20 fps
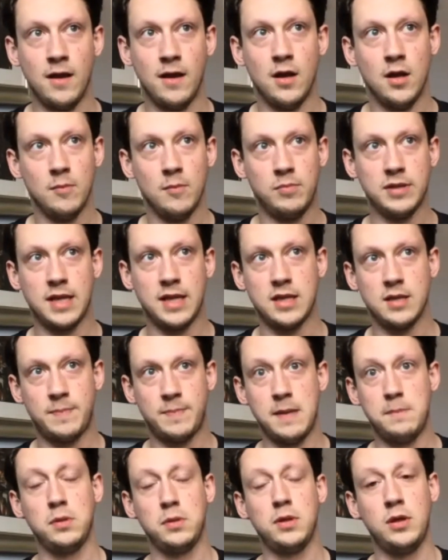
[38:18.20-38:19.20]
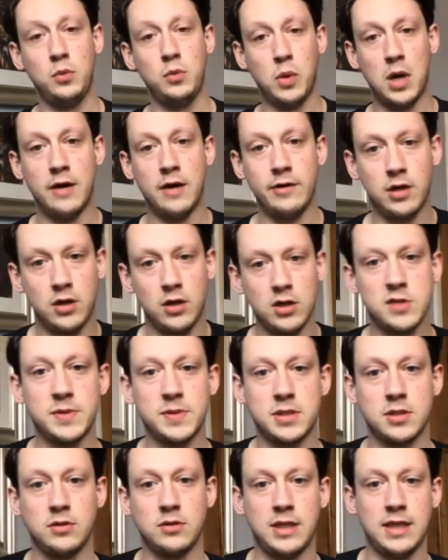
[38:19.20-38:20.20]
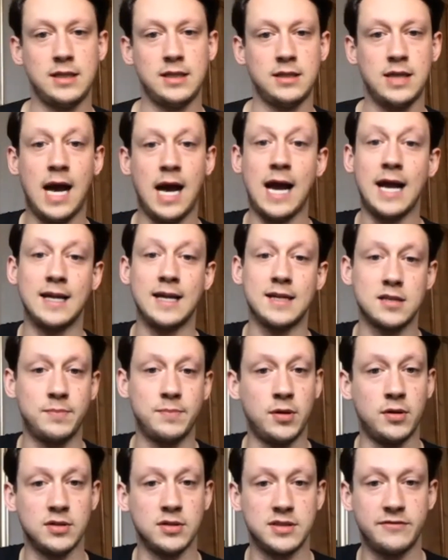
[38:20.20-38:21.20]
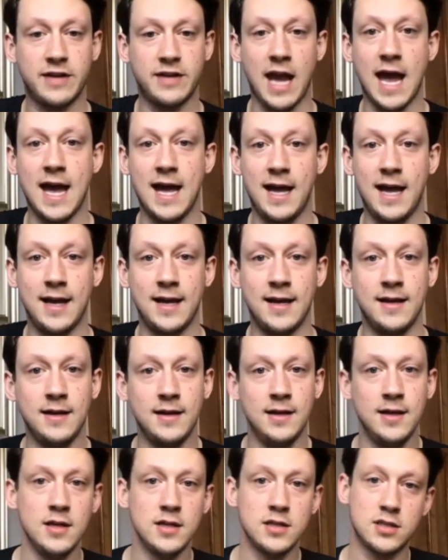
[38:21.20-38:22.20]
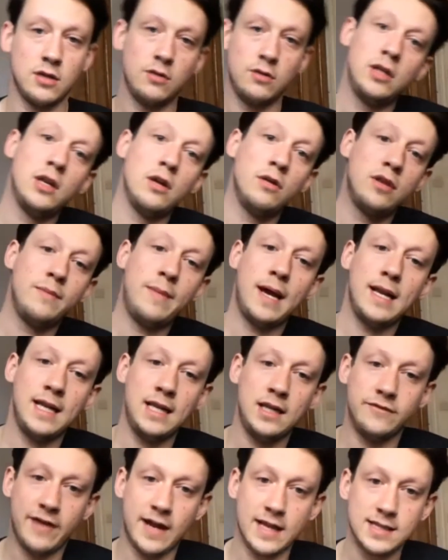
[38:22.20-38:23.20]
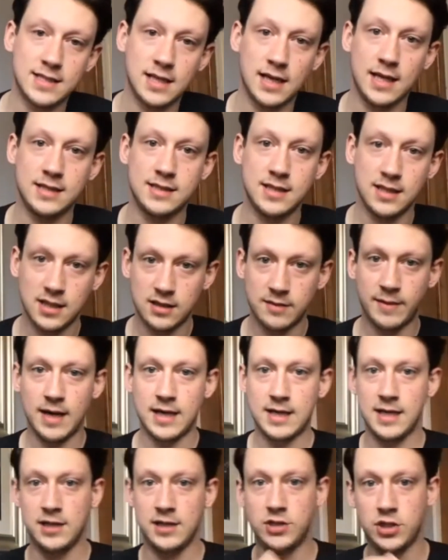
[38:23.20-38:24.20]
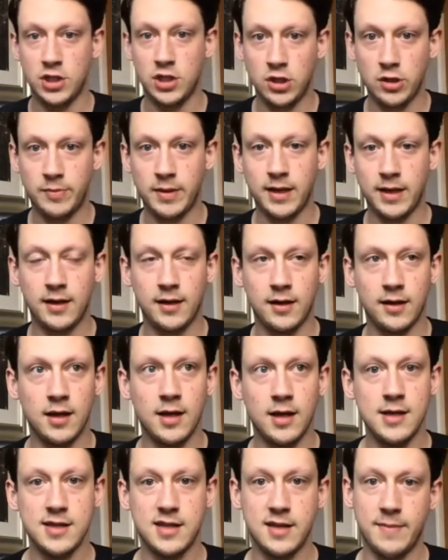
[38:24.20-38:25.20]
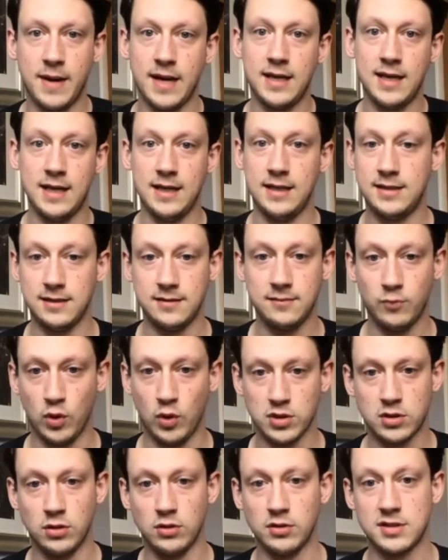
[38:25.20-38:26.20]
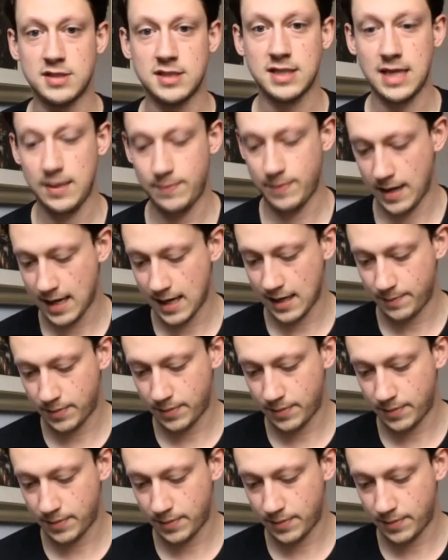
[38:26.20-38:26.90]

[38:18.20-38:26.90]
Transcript: but then the people who were in hospital needed higher supportive care. So, you know, they might need a ventilator, they might need tubing, they might need what's called CPAP.